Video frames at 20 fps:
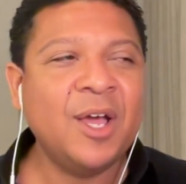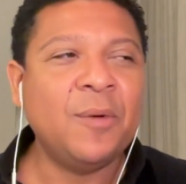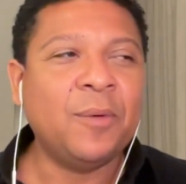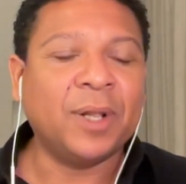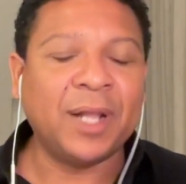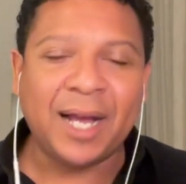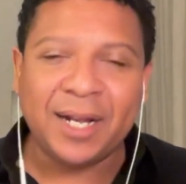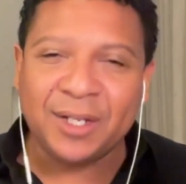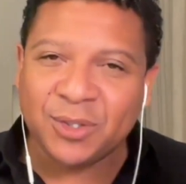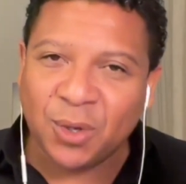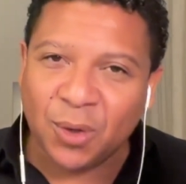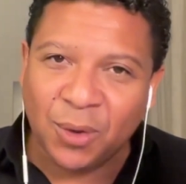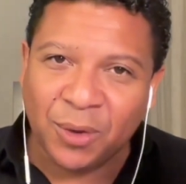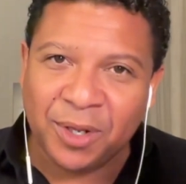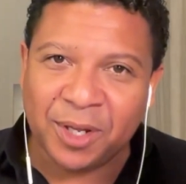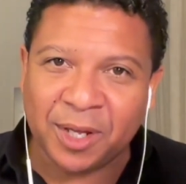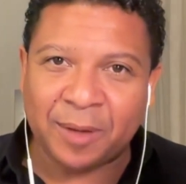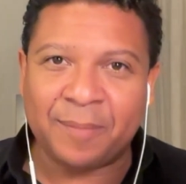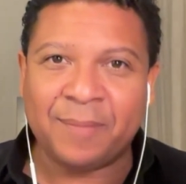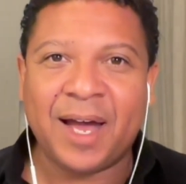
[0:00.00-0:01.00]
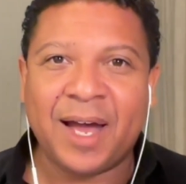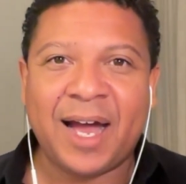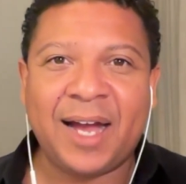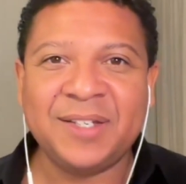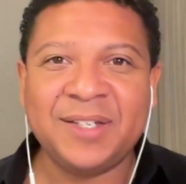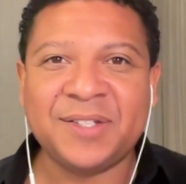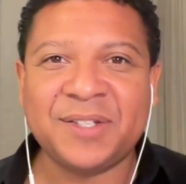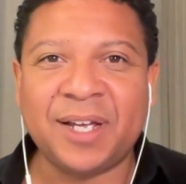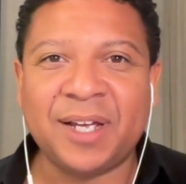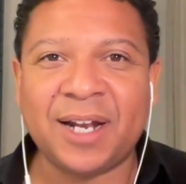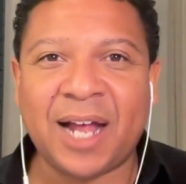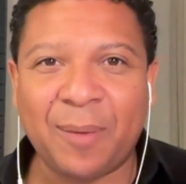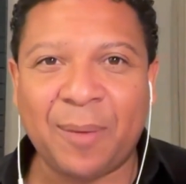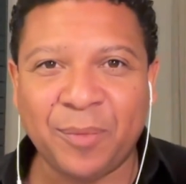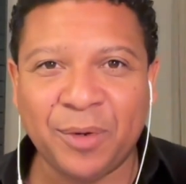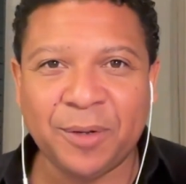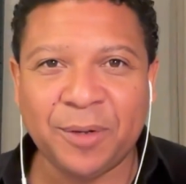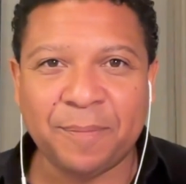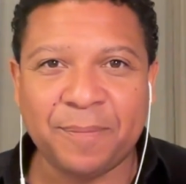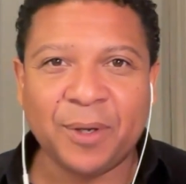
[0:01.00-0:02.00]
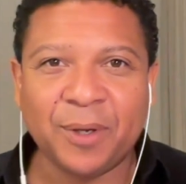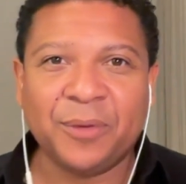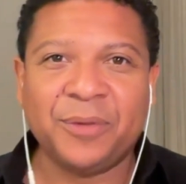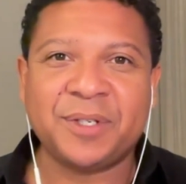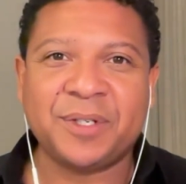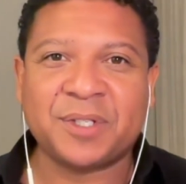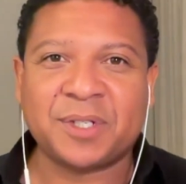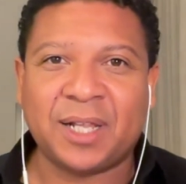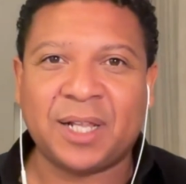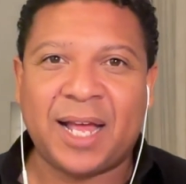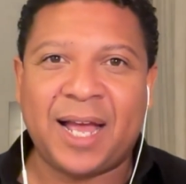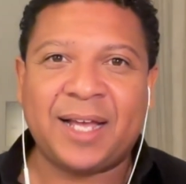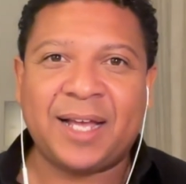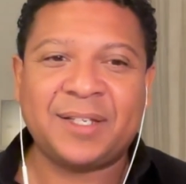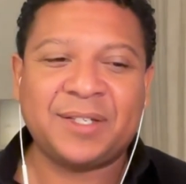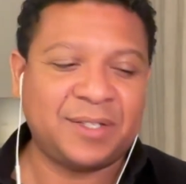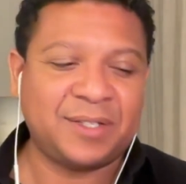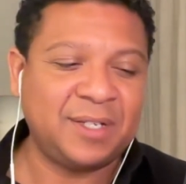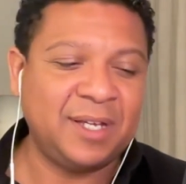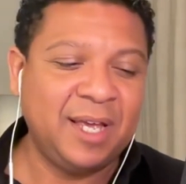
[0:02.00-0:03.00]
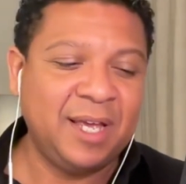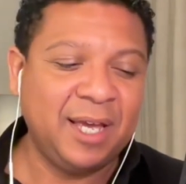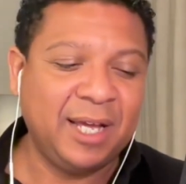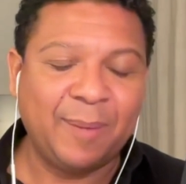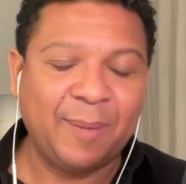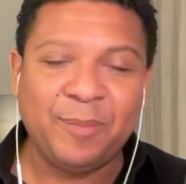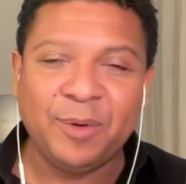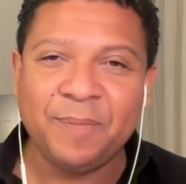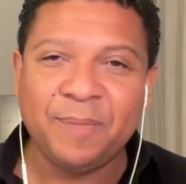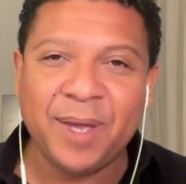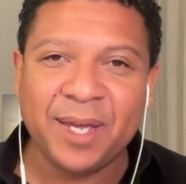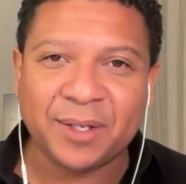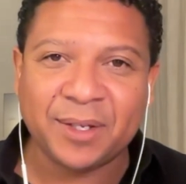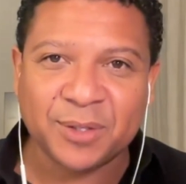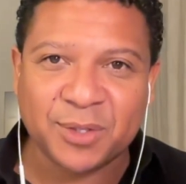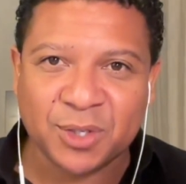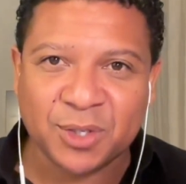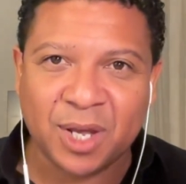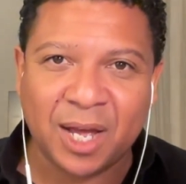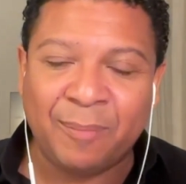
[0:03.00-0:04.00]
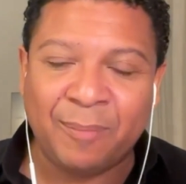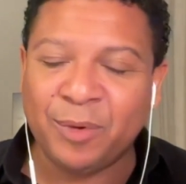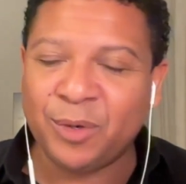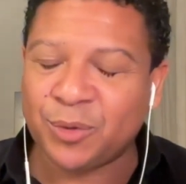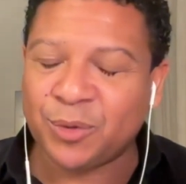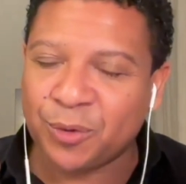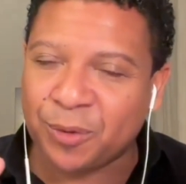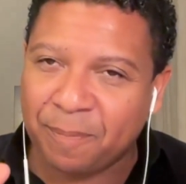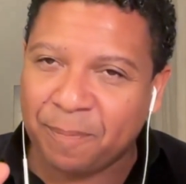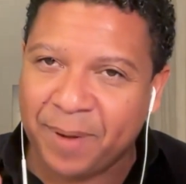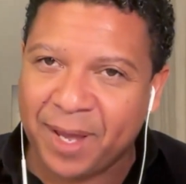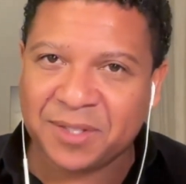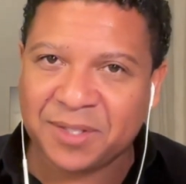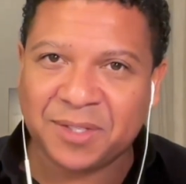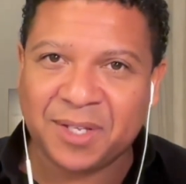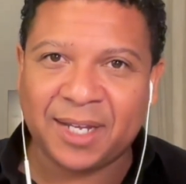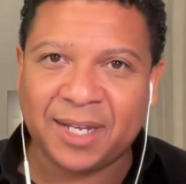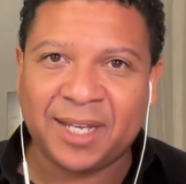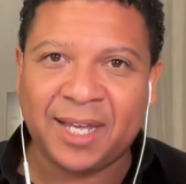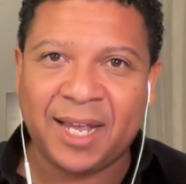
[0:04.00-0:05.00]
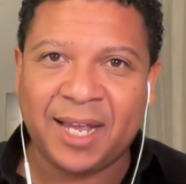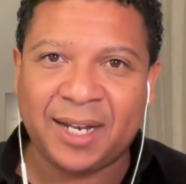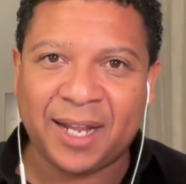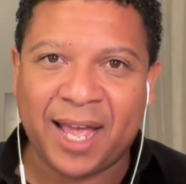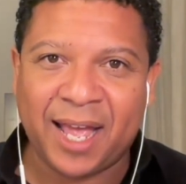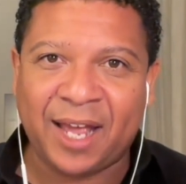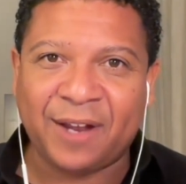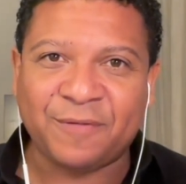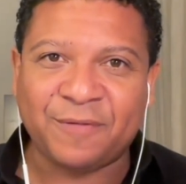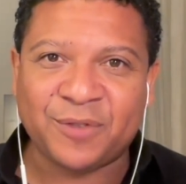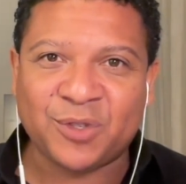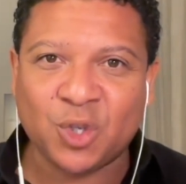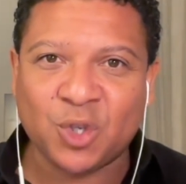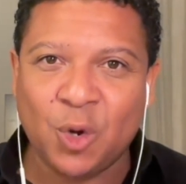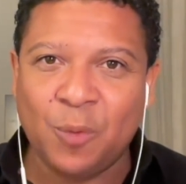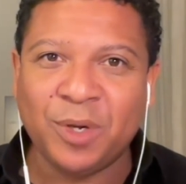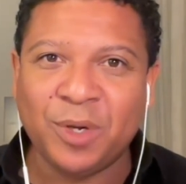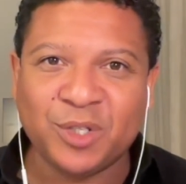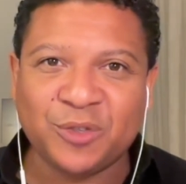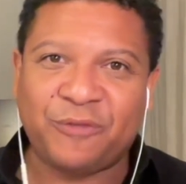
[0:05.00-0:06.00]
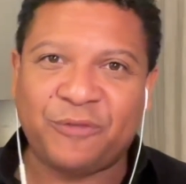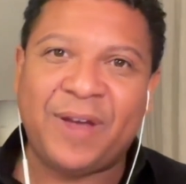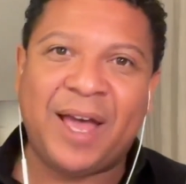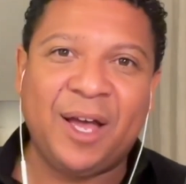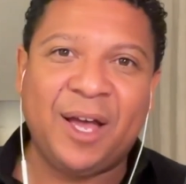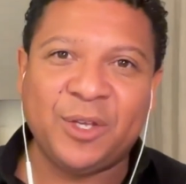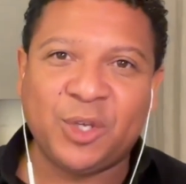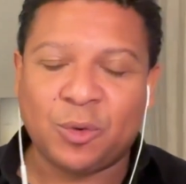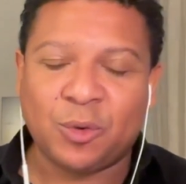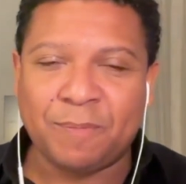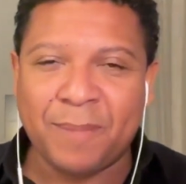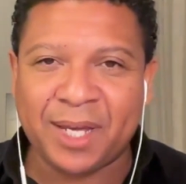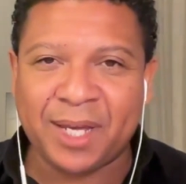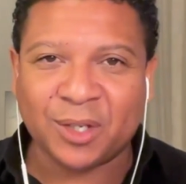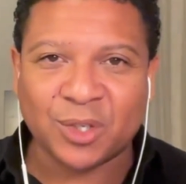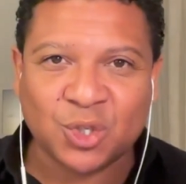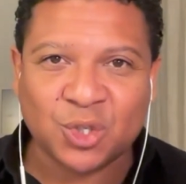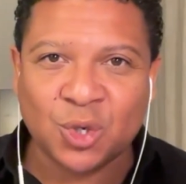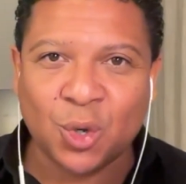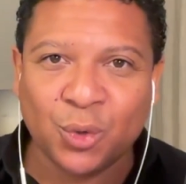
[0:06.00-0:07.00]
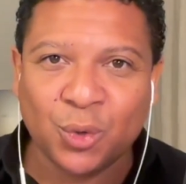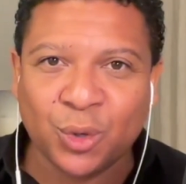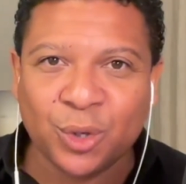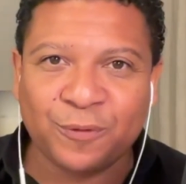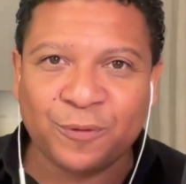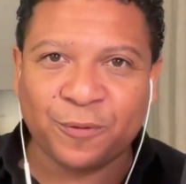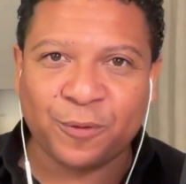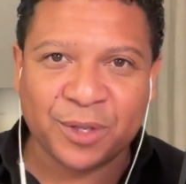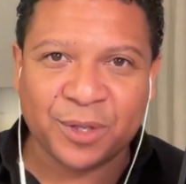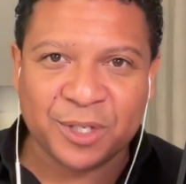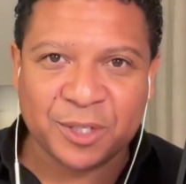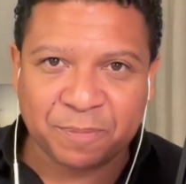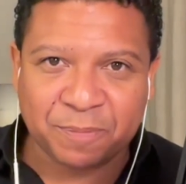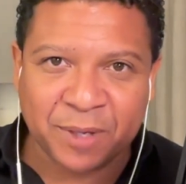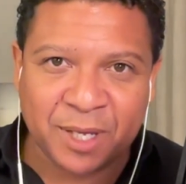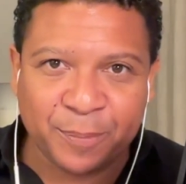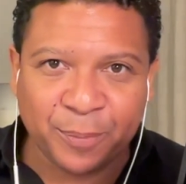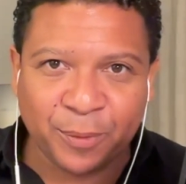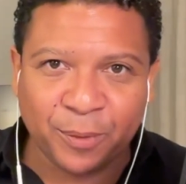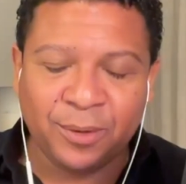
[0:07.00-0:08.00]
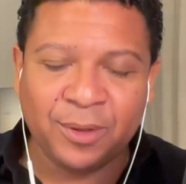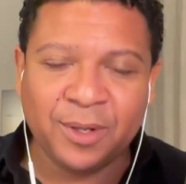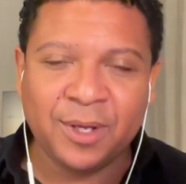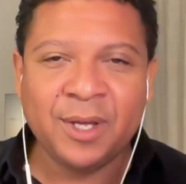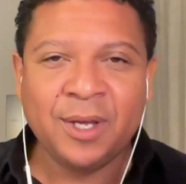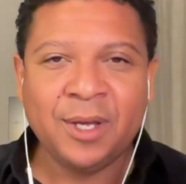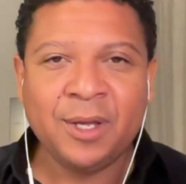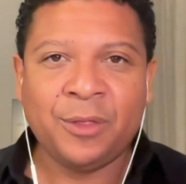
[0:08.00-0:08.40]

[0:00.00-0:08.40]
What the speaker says: Well, I told him, I said, I'm going to build this class, and I'm going to make it so I'm going to do the best I can to add so much value and make it so good for these people.